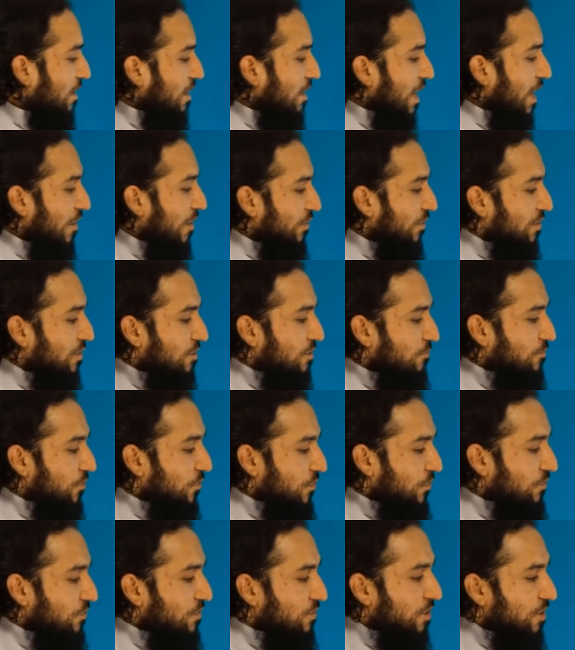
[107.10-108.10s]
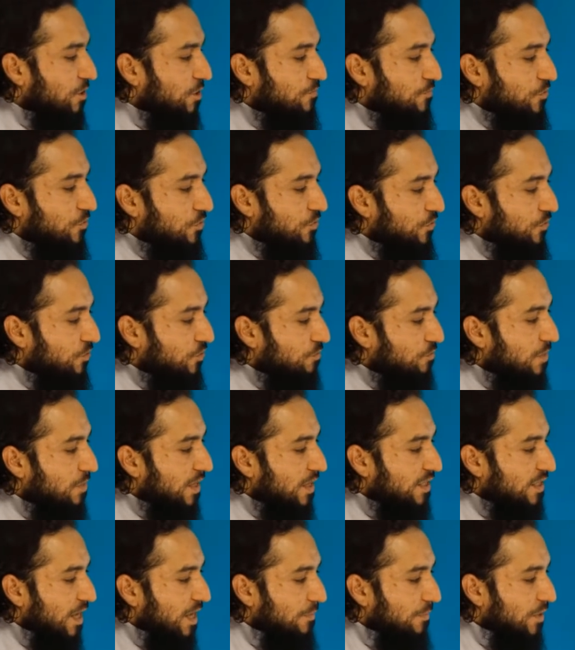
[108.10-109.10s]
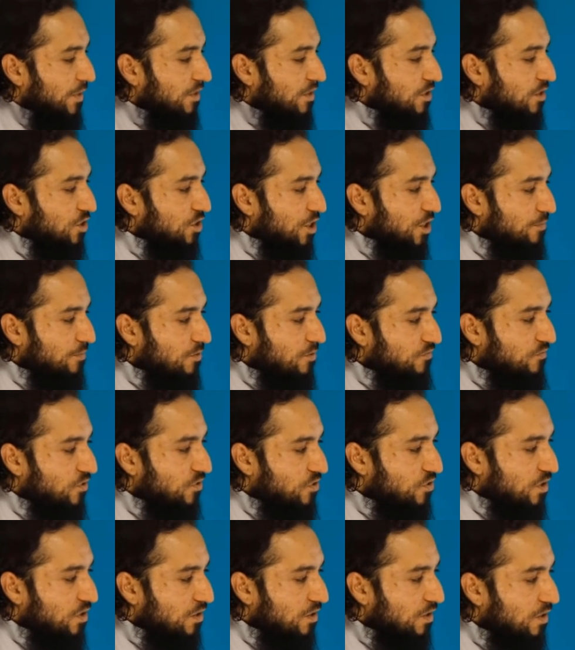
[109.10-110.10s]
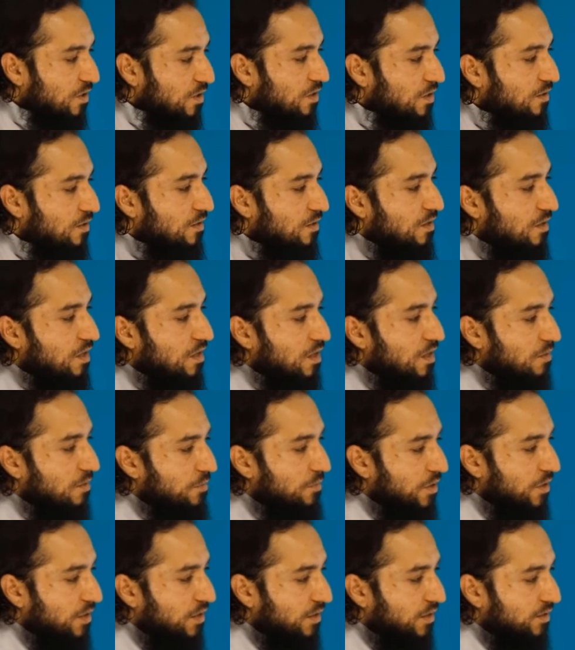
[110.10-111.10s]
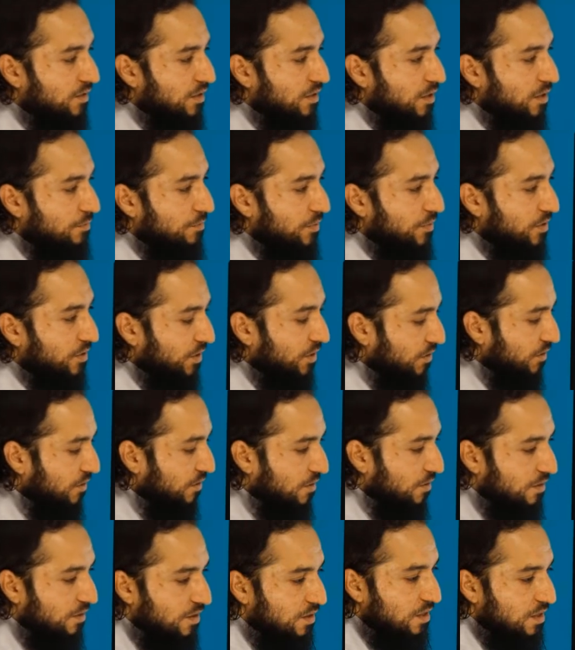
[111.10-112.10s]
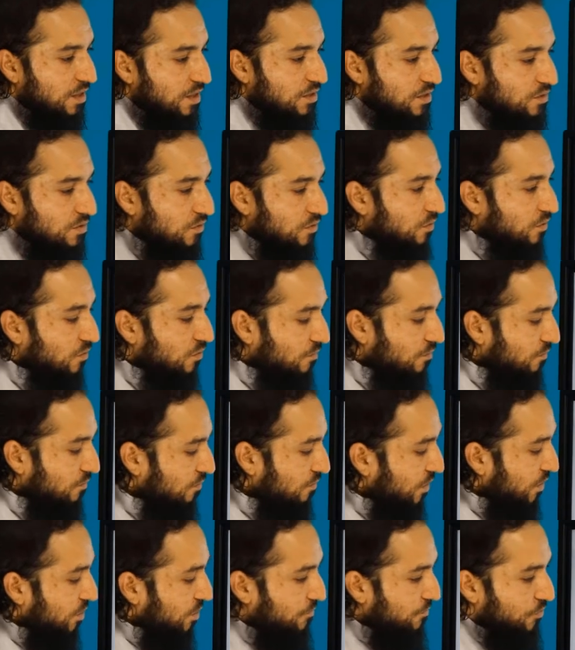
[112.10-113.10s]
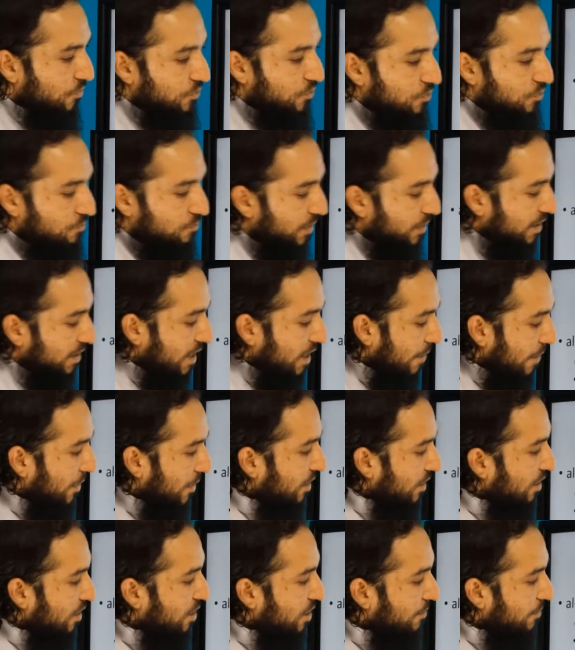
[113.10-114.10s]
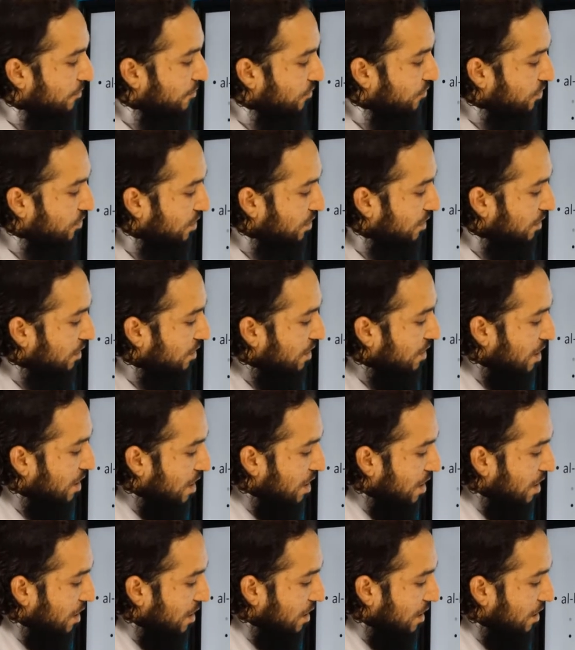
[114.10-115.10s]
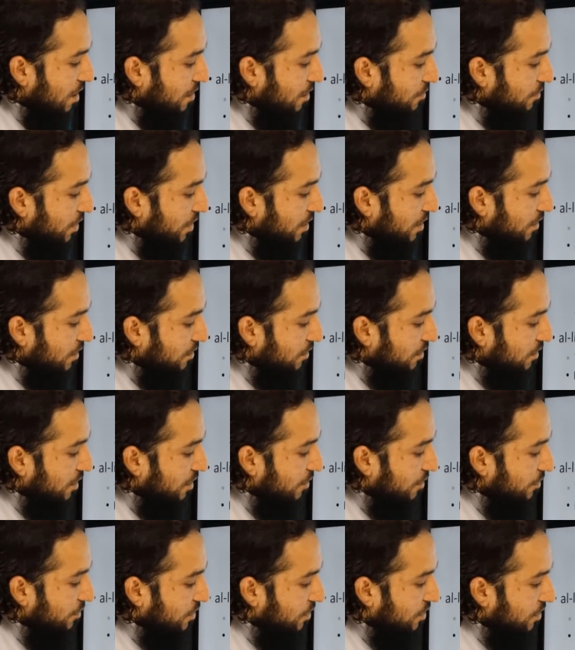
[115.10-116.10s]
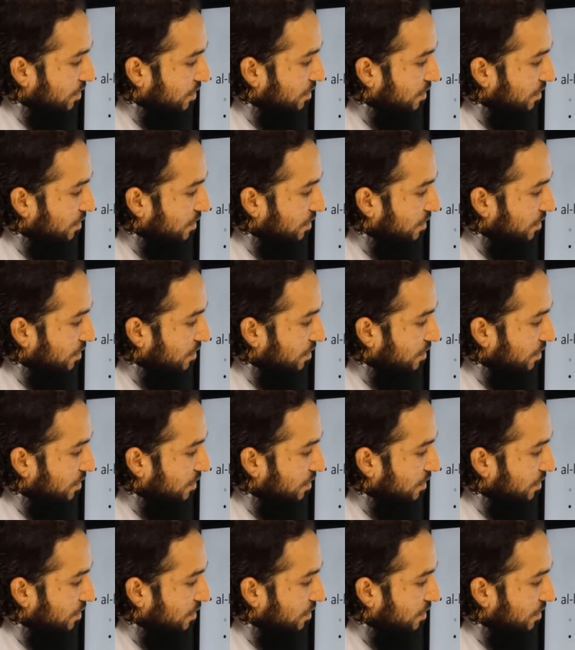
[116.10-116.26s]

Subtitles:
How it is produced? It is produced by tapping the tip of the tongue behind the upper teeth. So it is produced by tapping the tip of the tongue behind the upper